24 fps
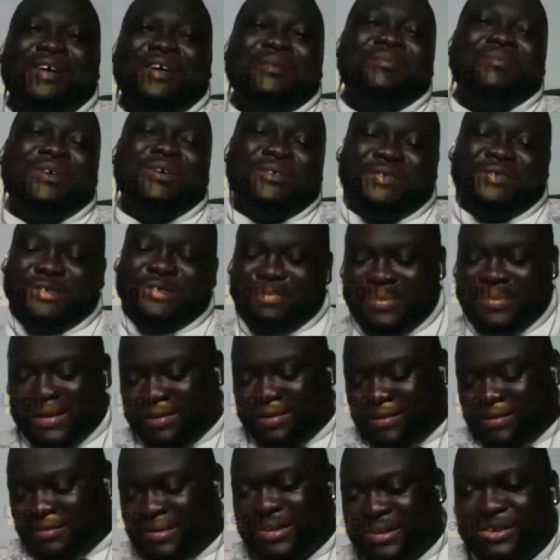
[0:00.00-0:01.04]
you very much for
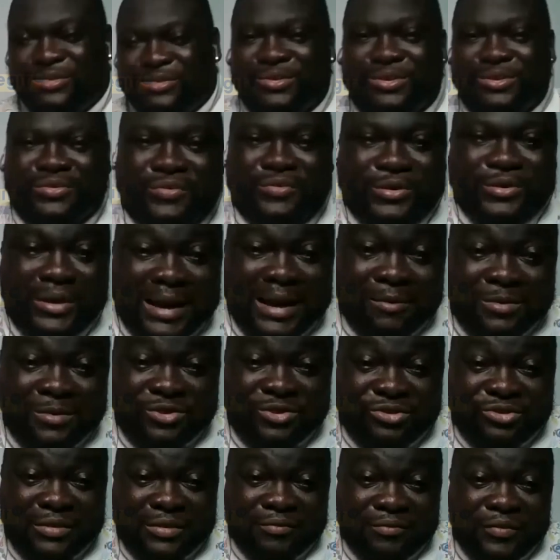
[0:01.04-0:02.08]
speaking in. This was fun. I
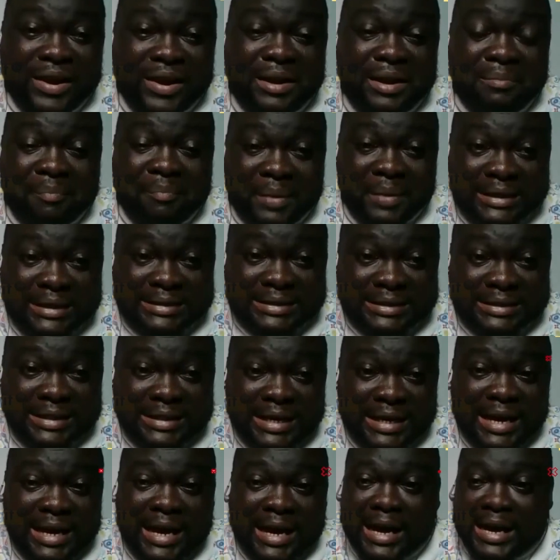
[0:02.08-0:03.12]
wish you the very best.
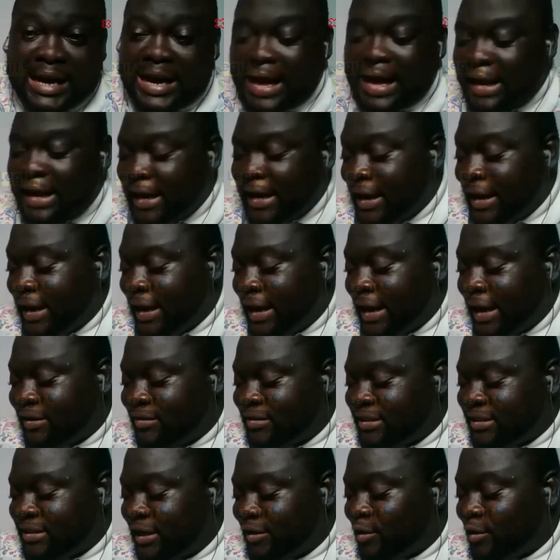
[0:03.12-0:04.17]
And I, like
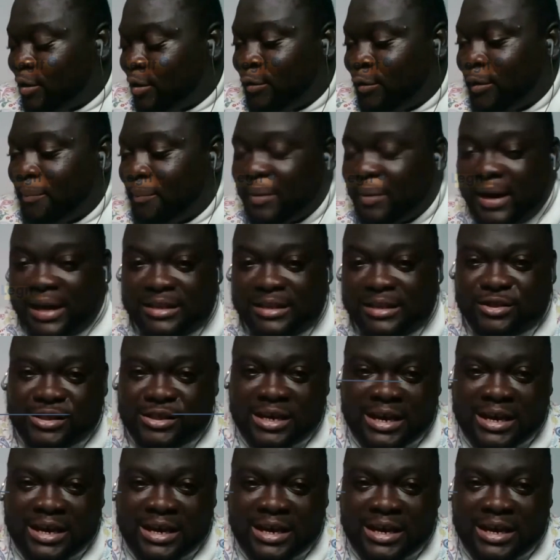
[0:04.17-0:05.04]
you said, all your plans,